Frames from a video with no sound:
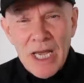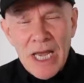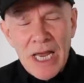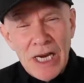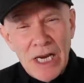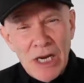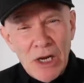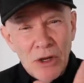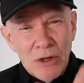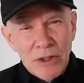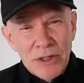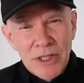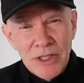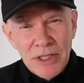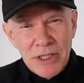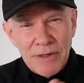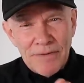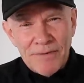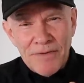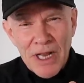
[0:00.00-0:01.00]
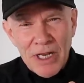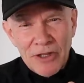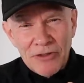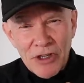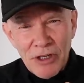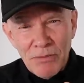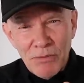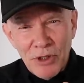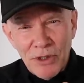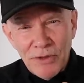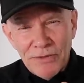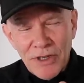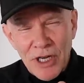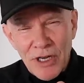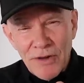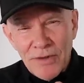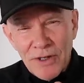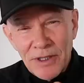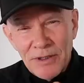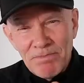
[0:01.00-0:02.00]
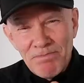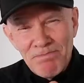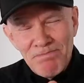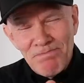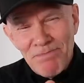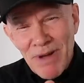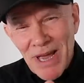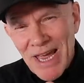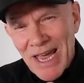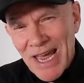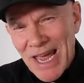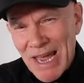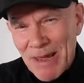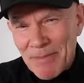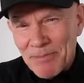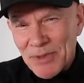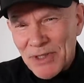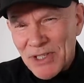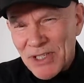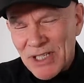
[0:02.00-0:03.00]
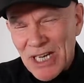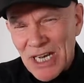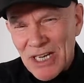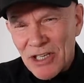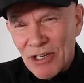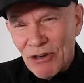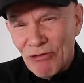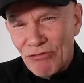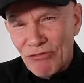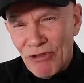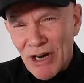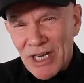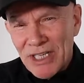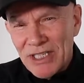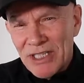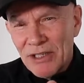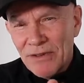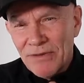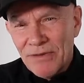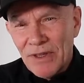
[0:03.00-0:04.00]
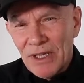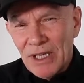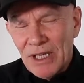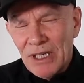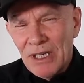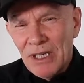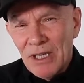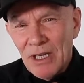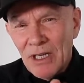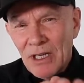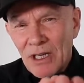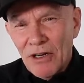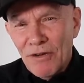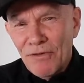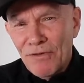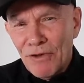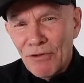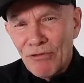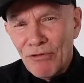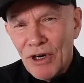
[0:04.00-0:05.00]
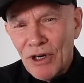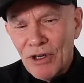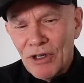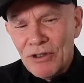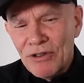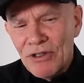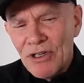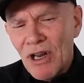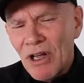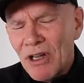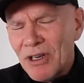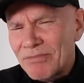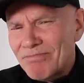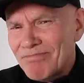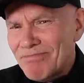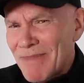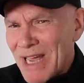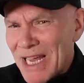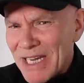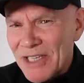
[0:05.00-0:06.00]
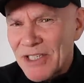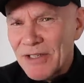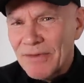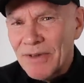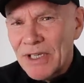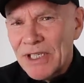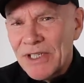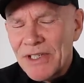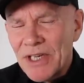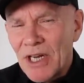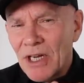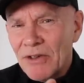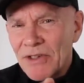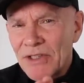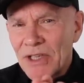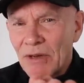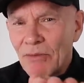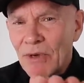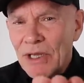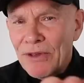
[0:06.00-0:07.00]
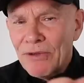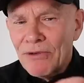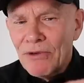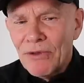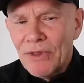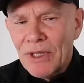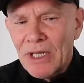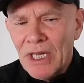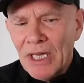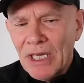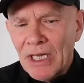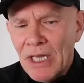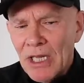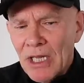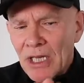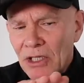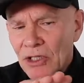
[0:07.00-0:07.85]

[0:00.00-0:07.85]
And it looks as if Valtteri moved over perhaps center right of the road, not massively so, as they went through the kink.